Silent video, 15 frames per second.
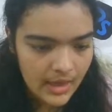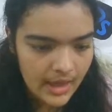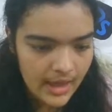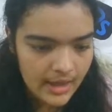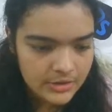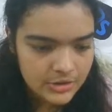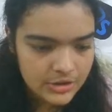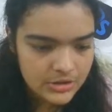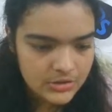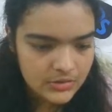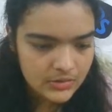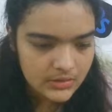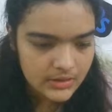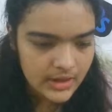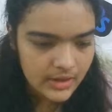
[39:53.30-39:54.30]
Just
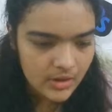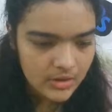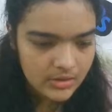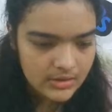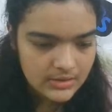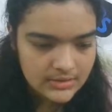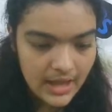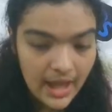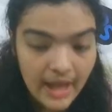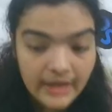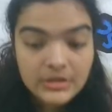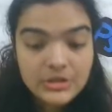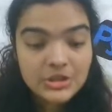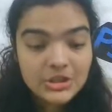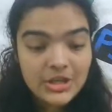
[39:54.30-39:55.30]
click on this and
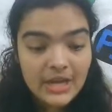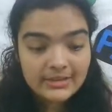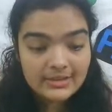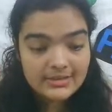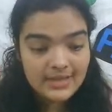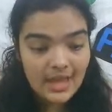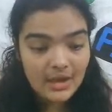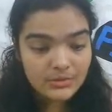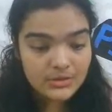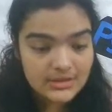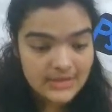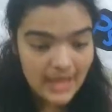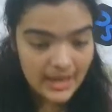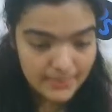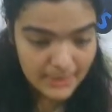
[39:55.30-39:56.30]
check this out. This
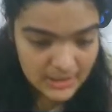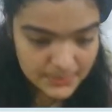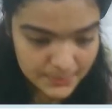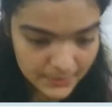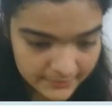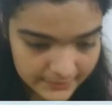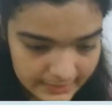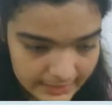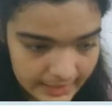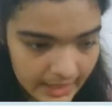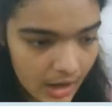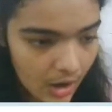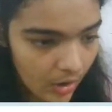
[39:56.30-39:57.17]
animates perfectly. All